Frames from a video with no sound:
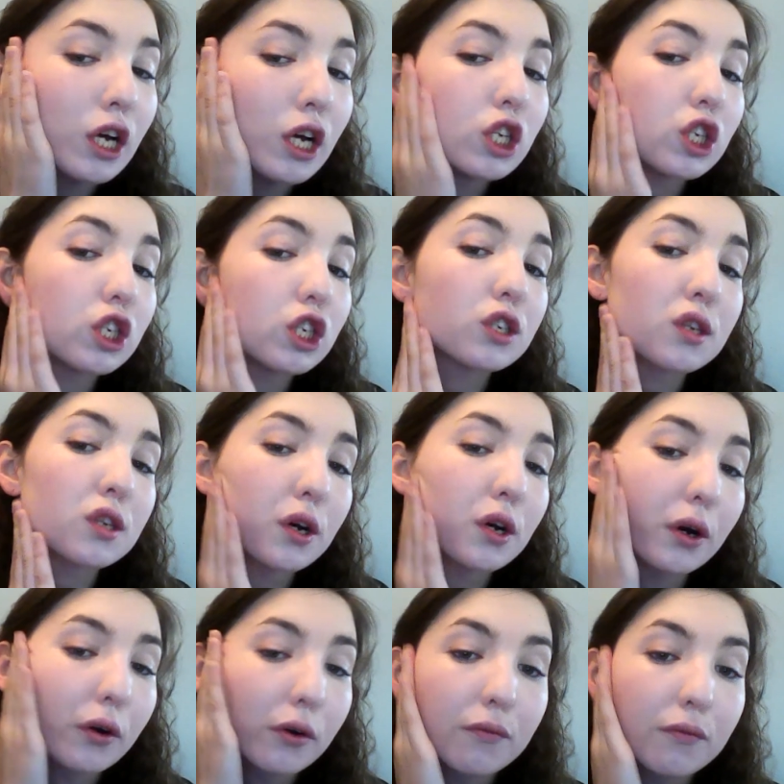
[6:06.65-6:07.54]
just
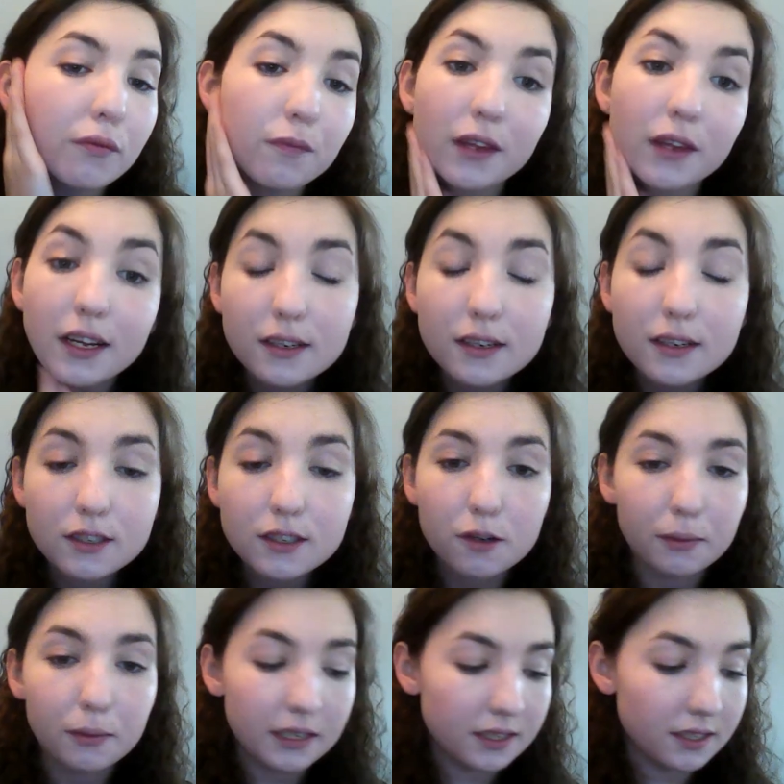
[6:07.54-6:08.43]
so it
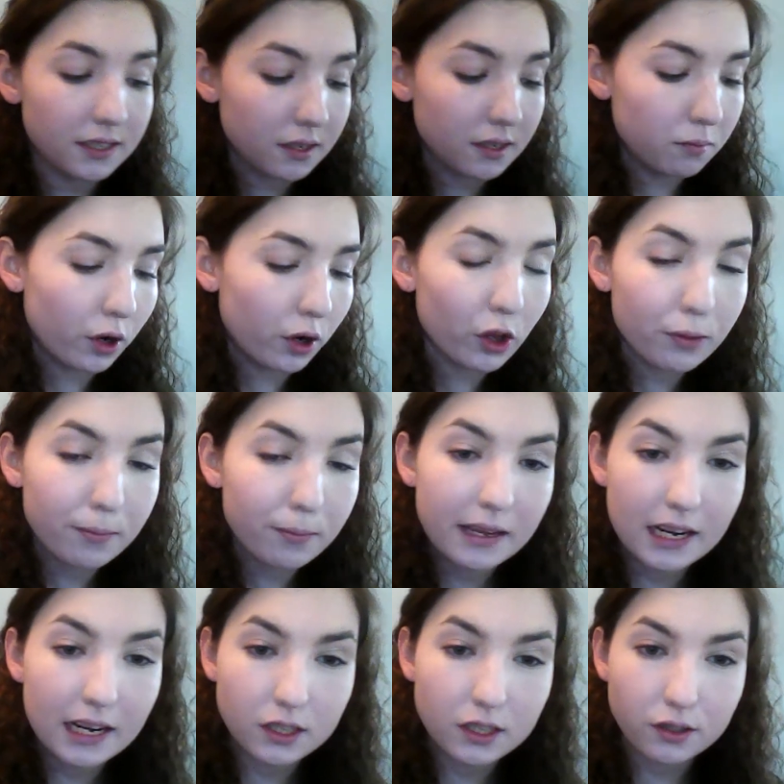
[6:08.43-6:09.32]
also blends in more with my
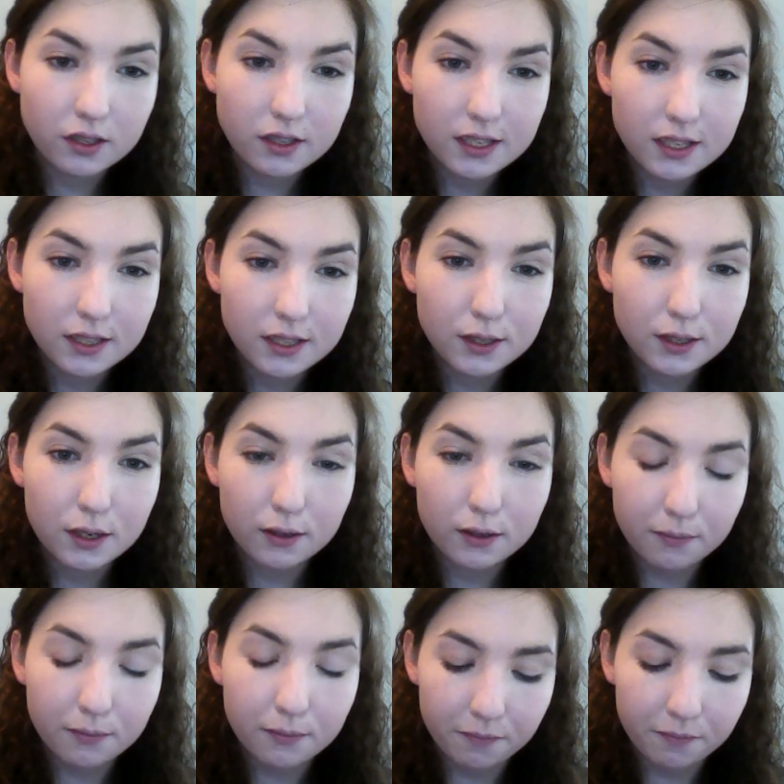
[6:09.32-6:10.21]
natural skin tone.